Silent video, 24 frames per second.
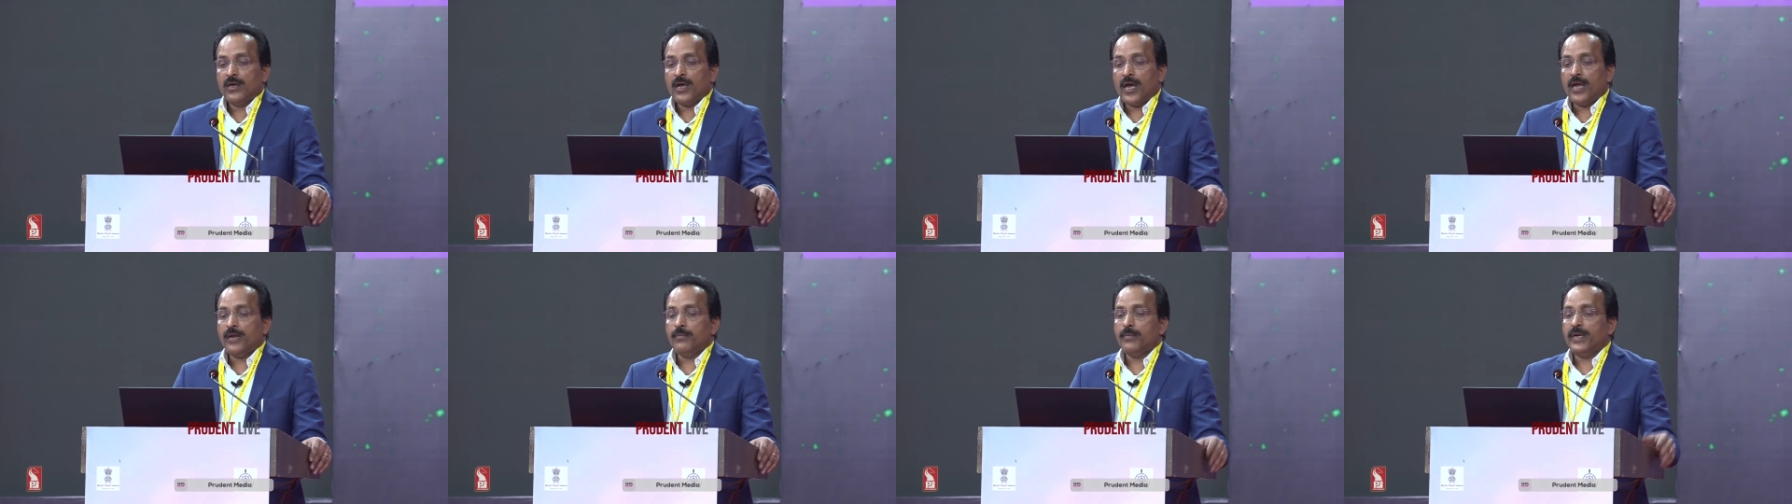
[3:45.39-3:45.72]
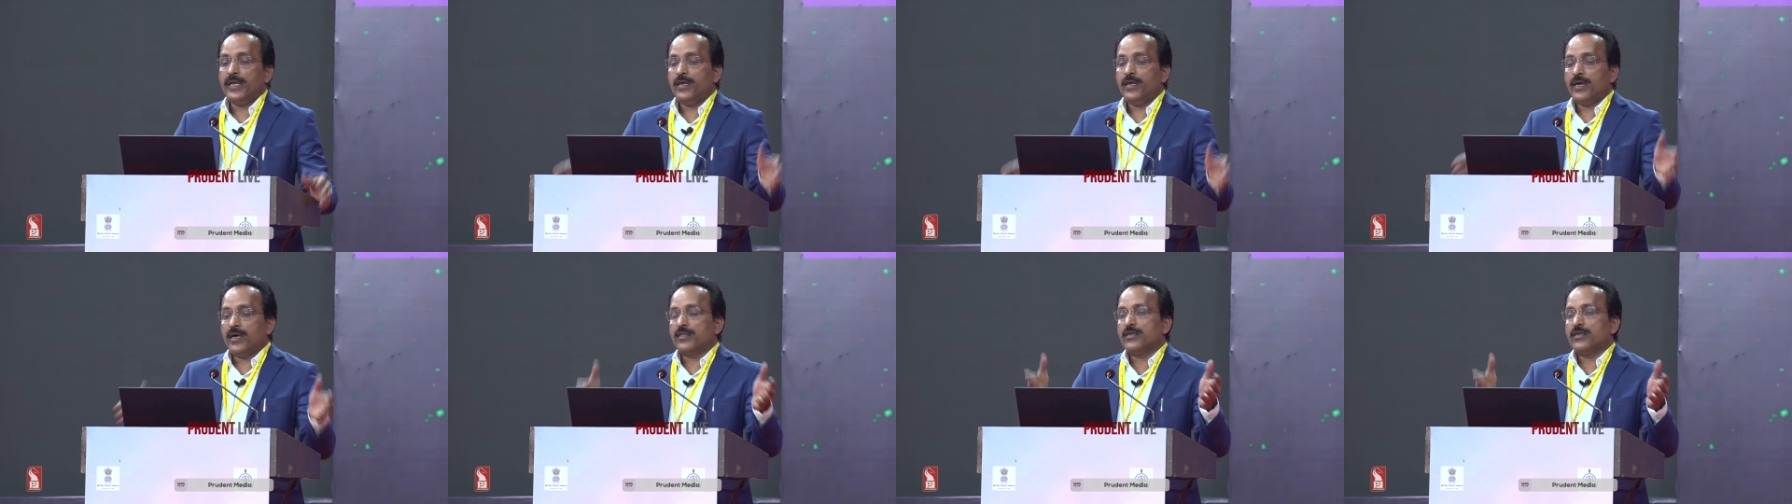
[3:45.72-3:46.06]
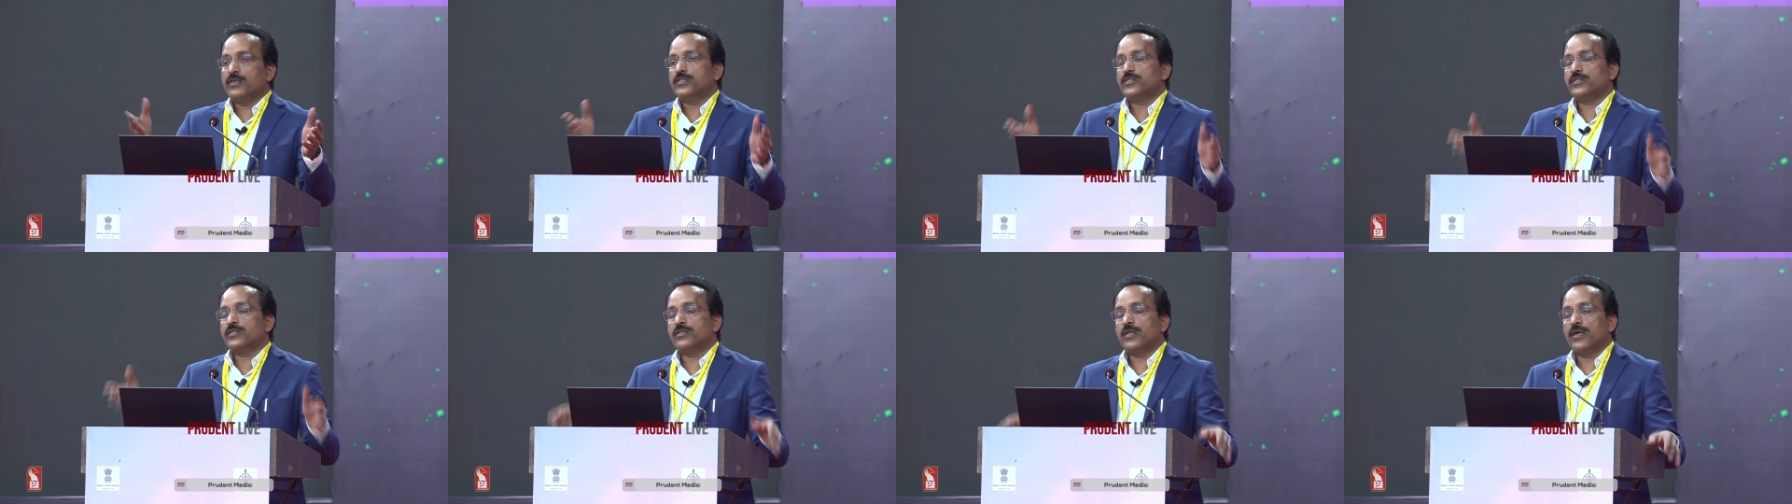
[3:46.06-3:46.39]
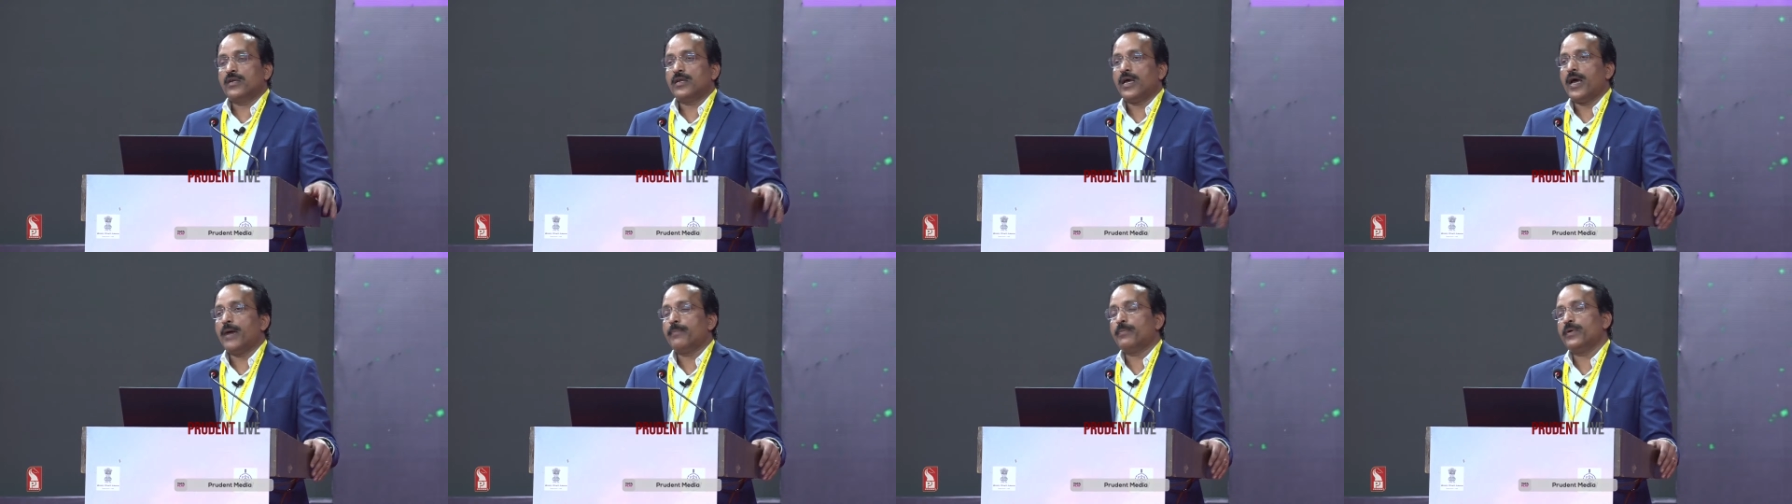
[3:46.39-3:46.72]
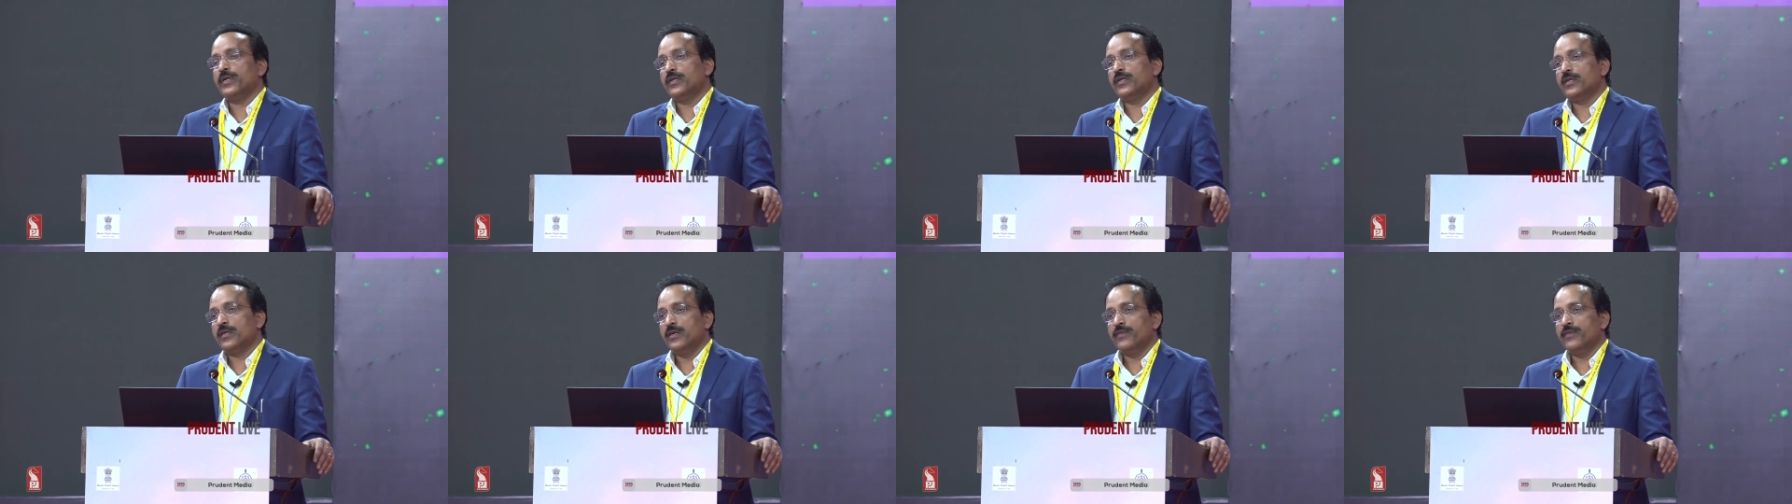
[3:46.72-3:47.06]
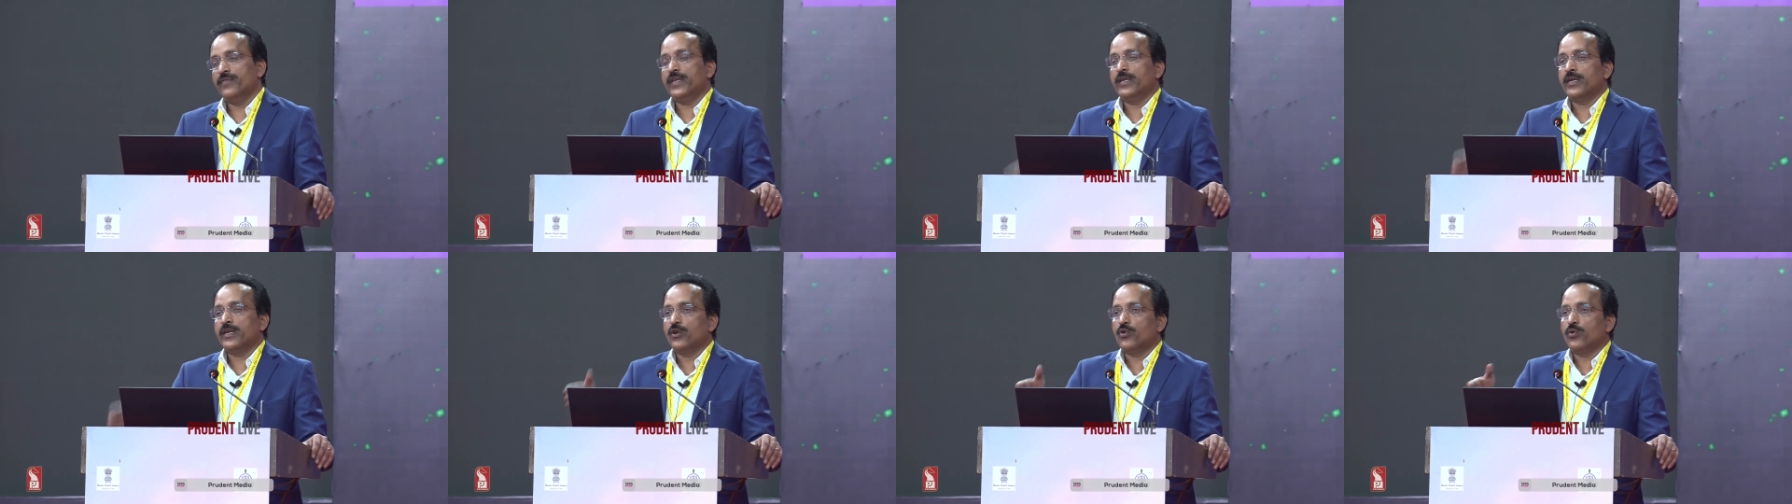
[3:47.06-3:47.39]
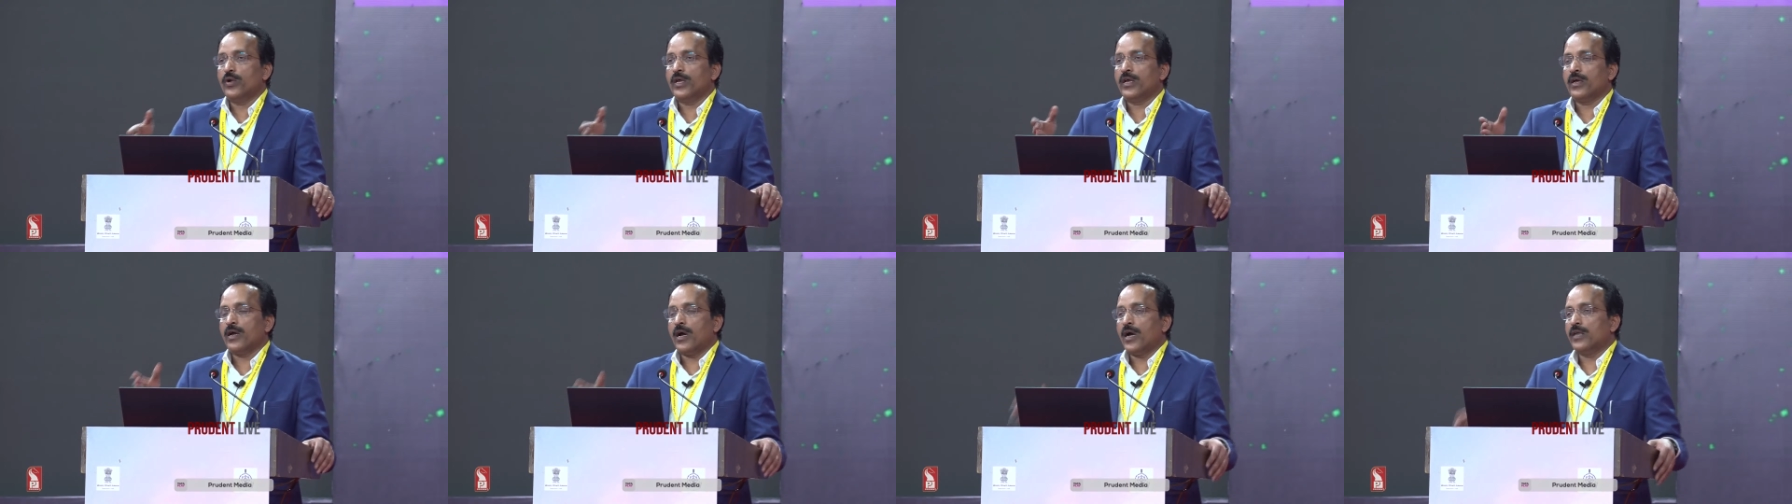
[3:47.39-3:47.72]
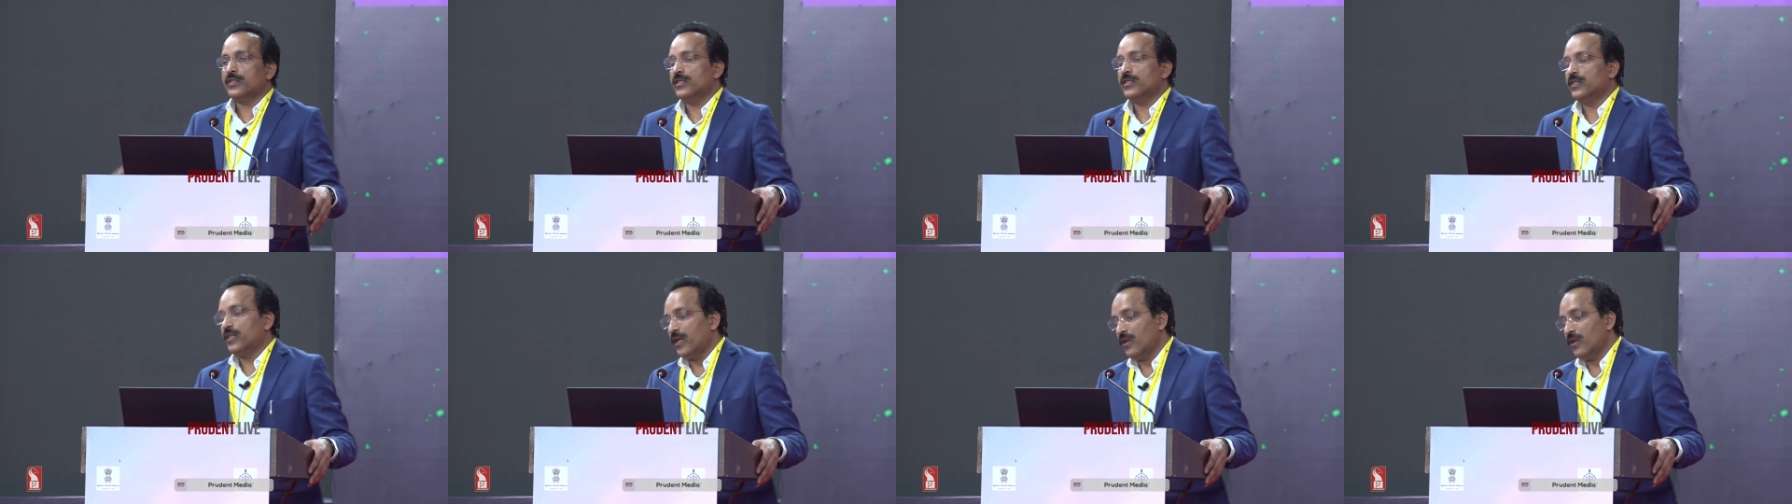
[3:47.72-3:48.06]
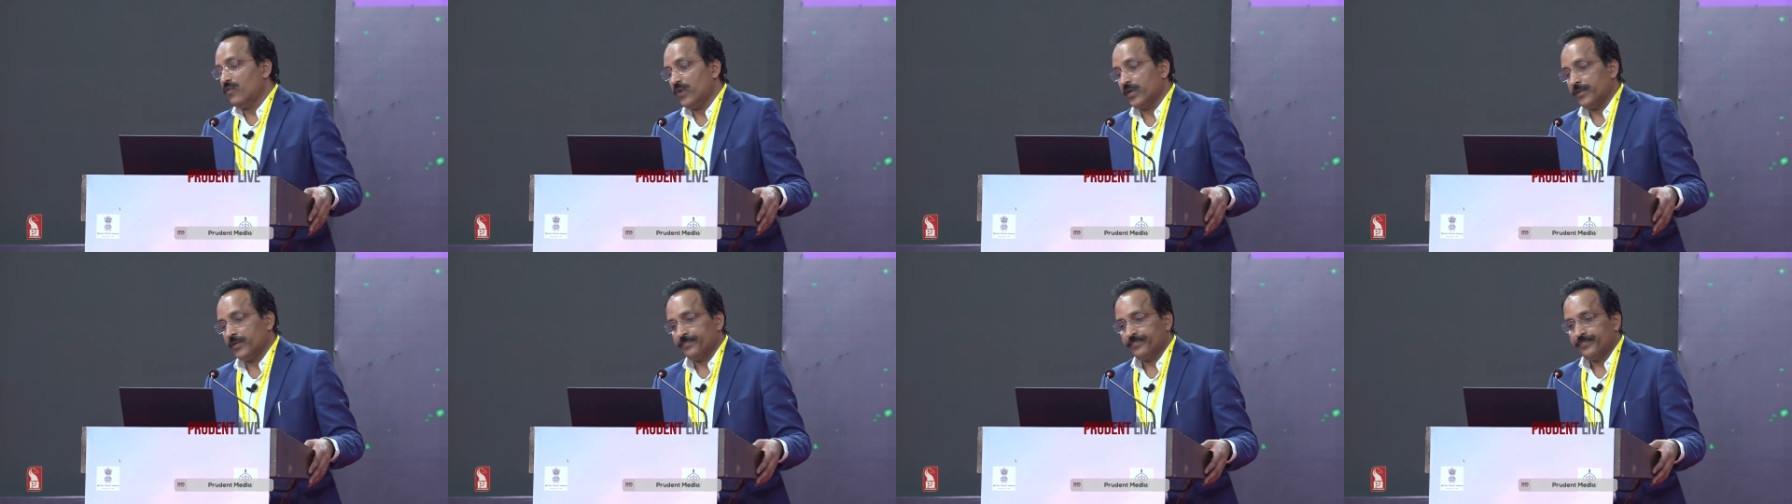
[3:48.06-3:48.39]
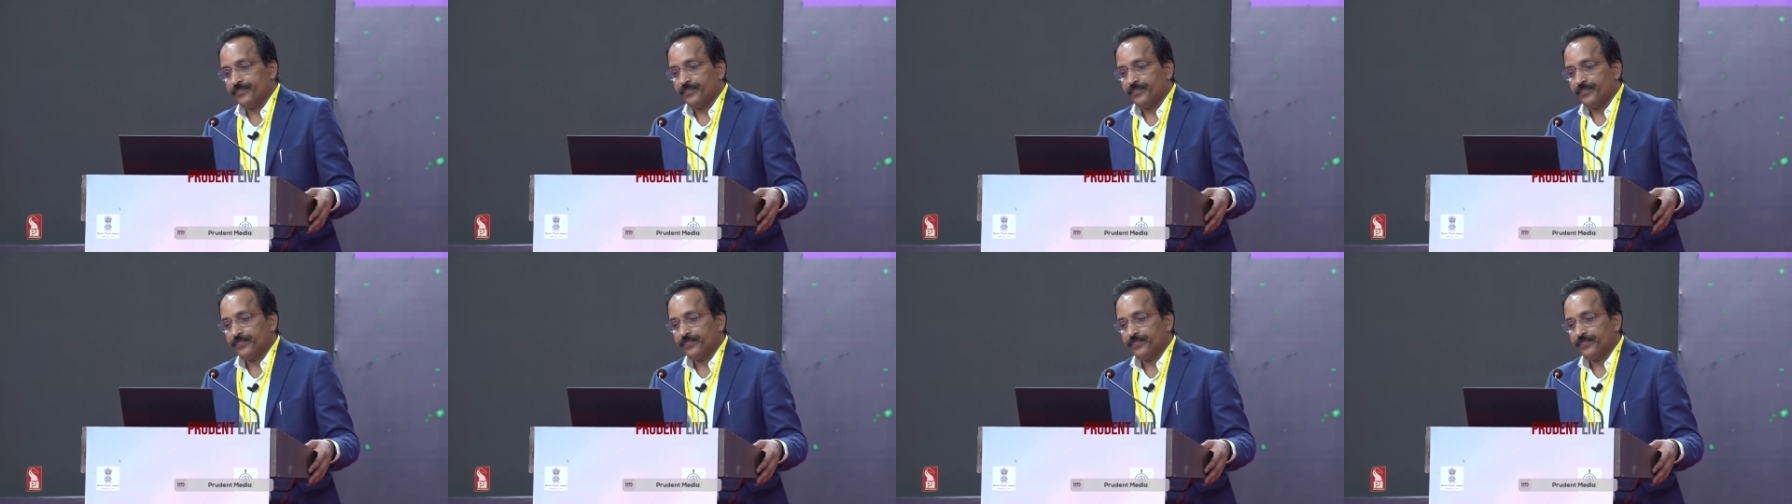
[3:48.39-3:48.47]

and many others that happened, even including Aditya L1.